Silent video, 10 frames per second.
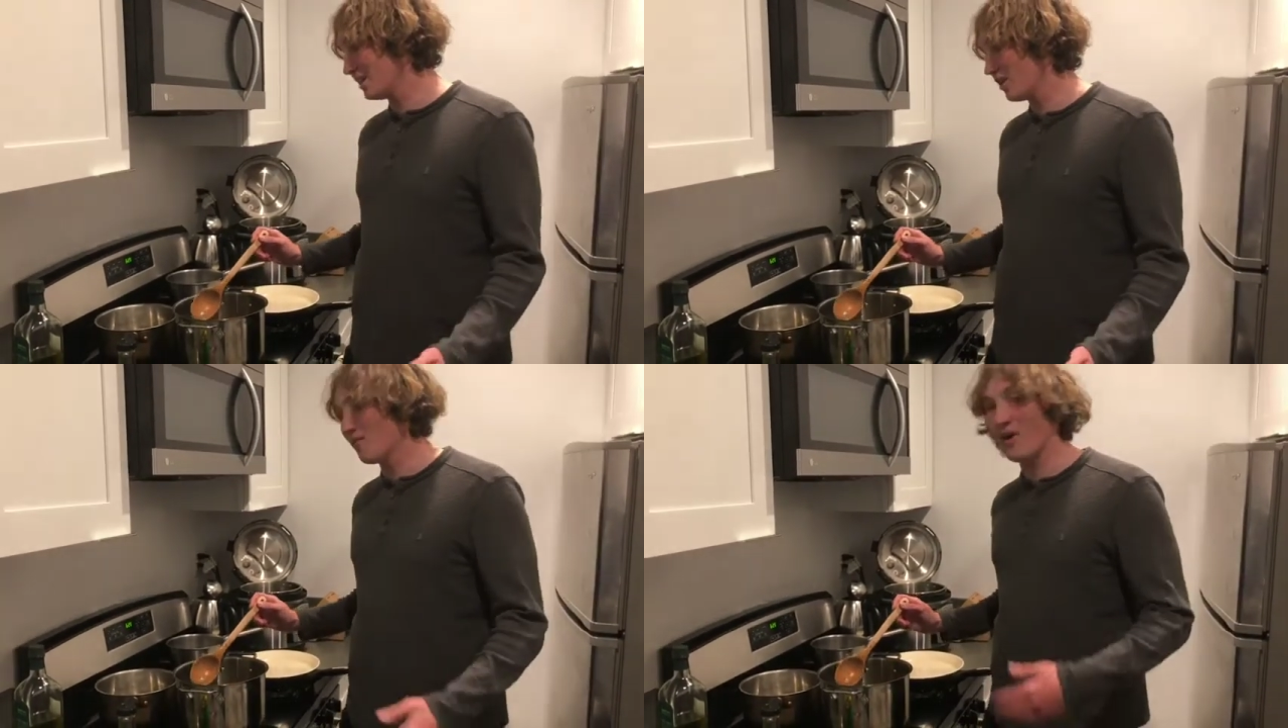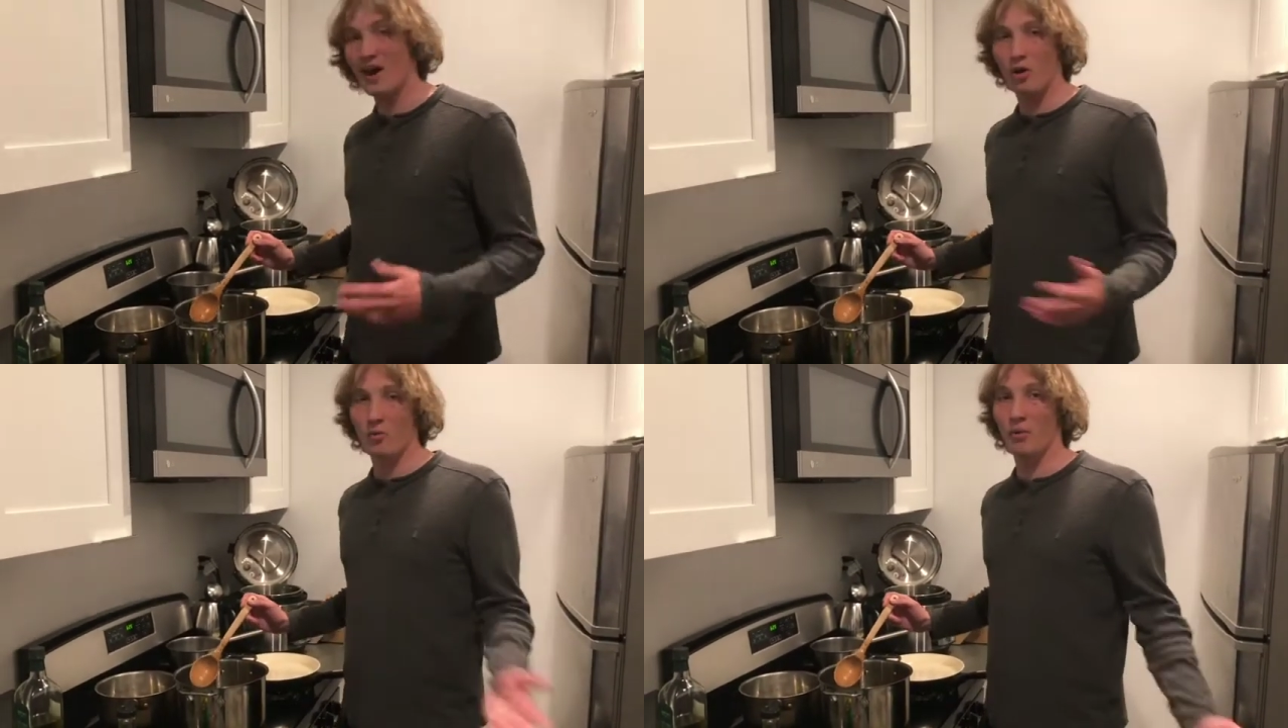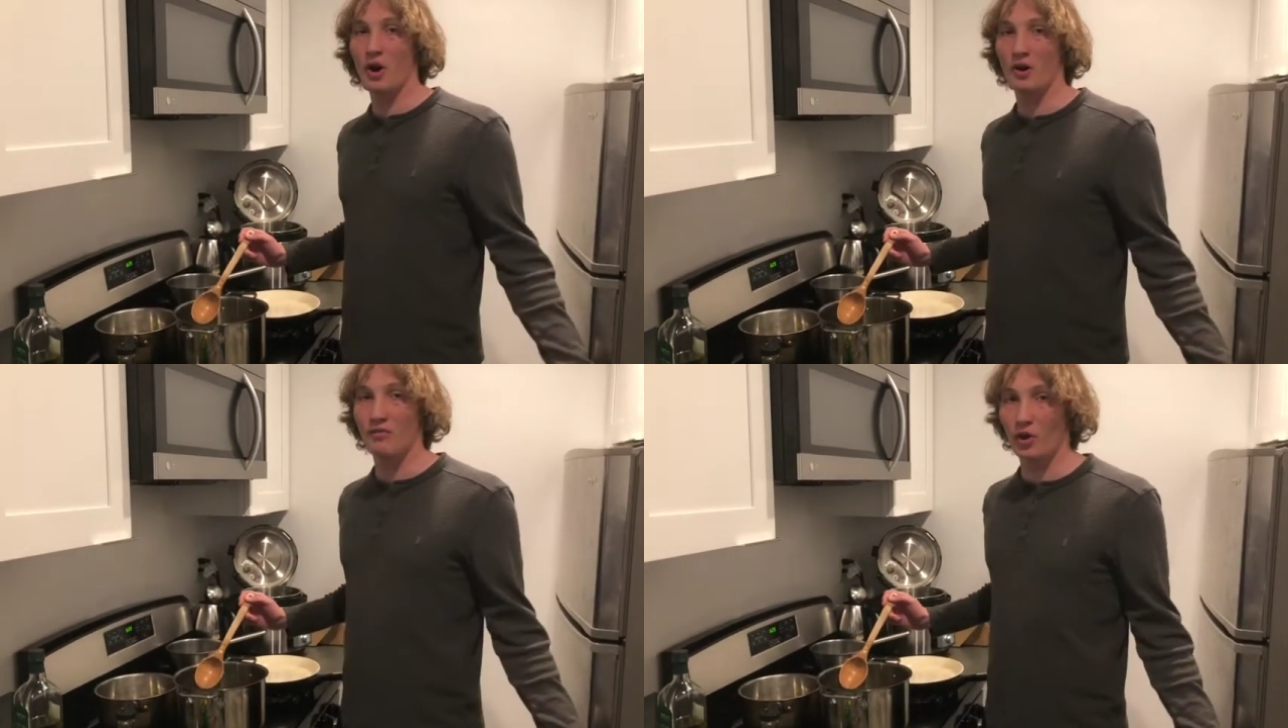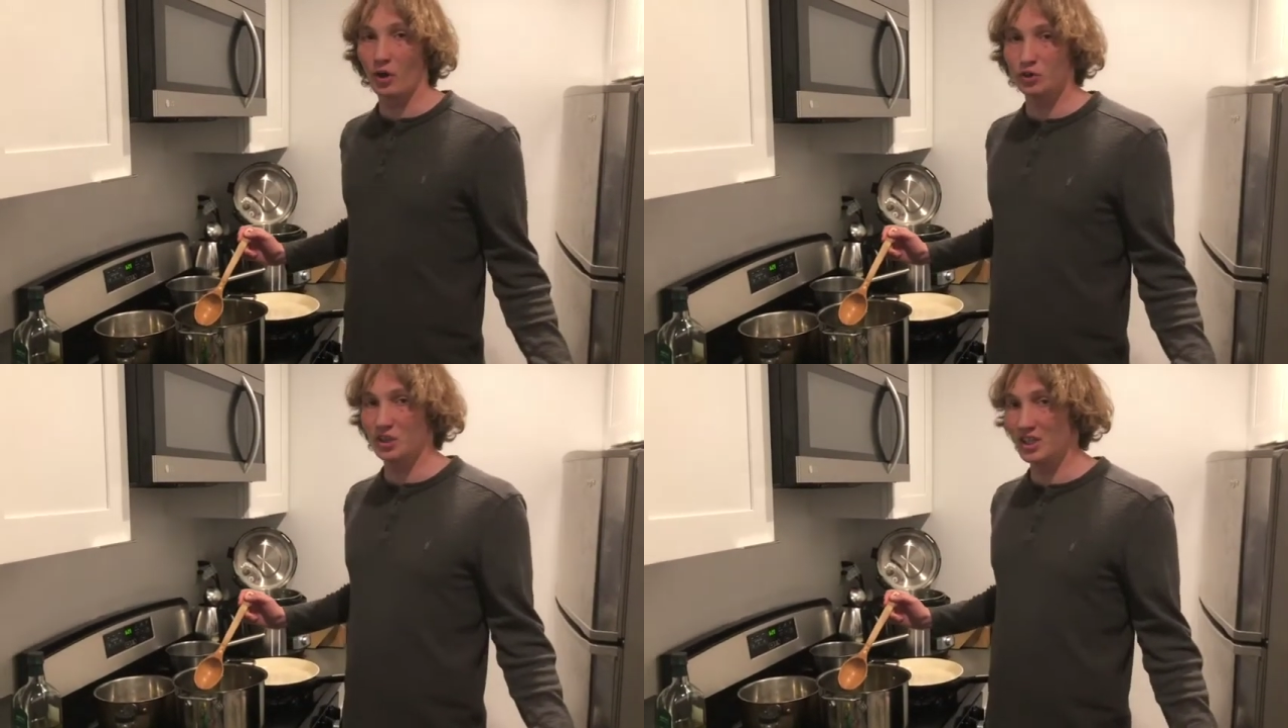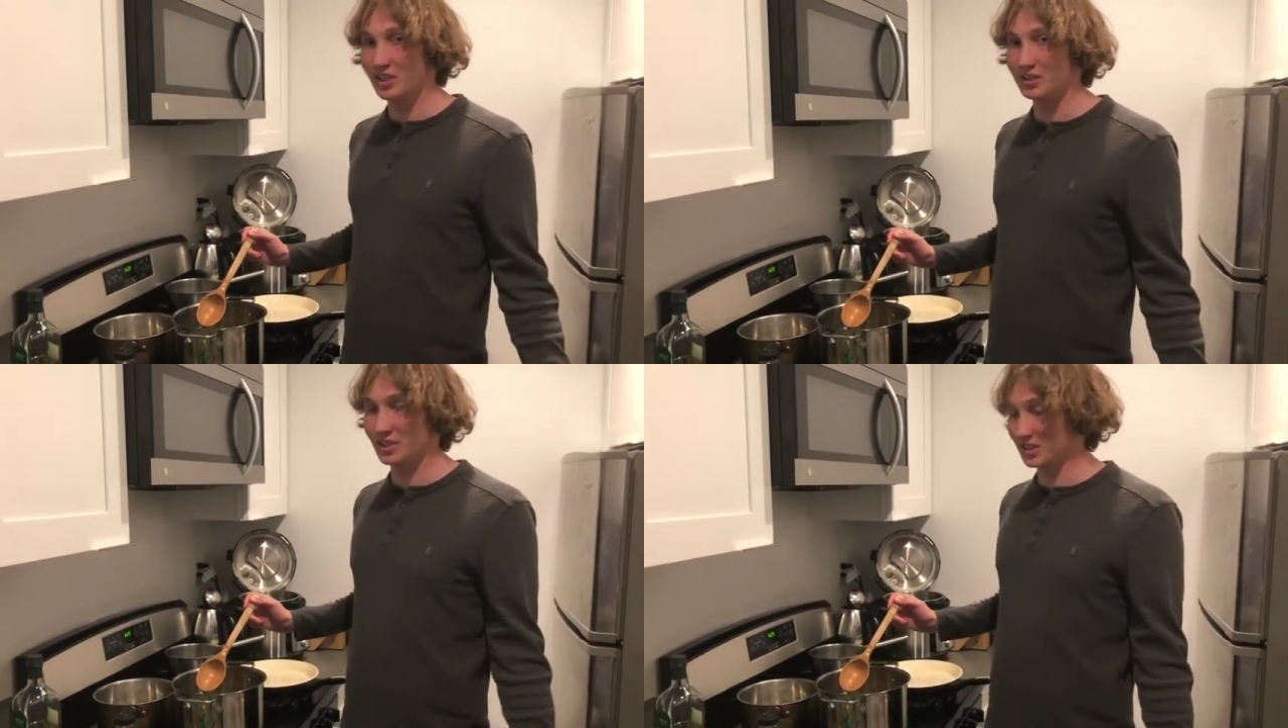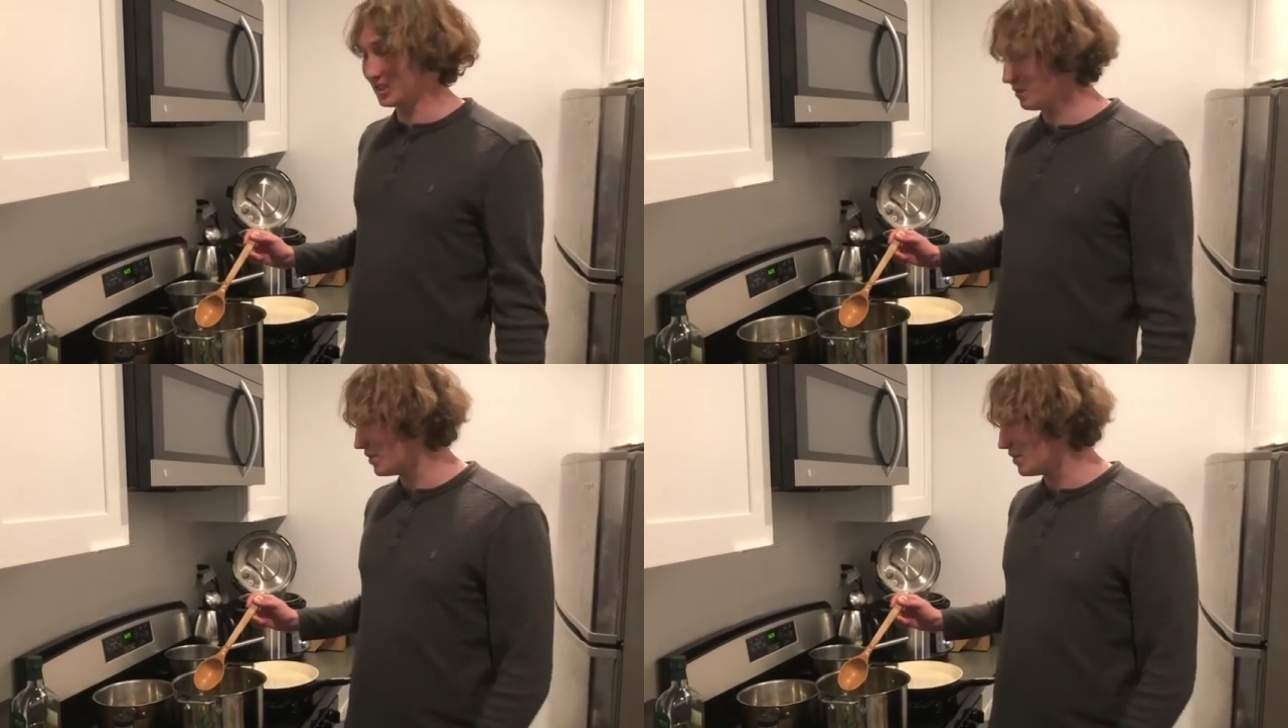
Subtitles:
are a vital part of the ocean ecosystem.